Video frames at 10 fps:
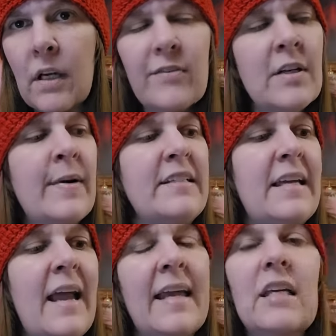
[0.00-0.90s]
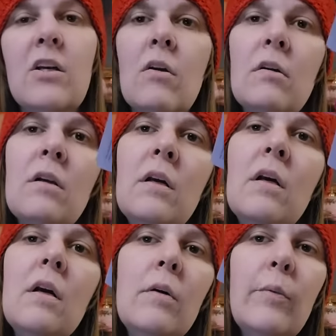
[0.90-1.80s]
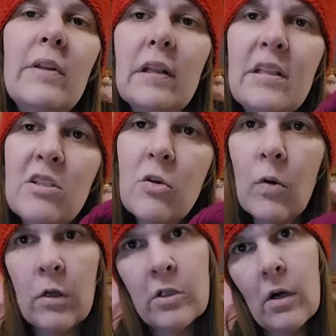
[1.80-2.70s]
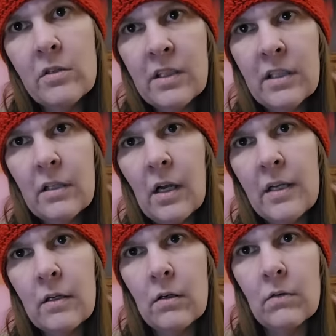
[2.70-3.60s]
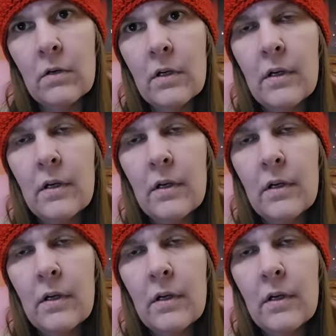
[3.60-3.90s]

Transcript: Every time I see a hank of yarn with at least 200 yards in it, I know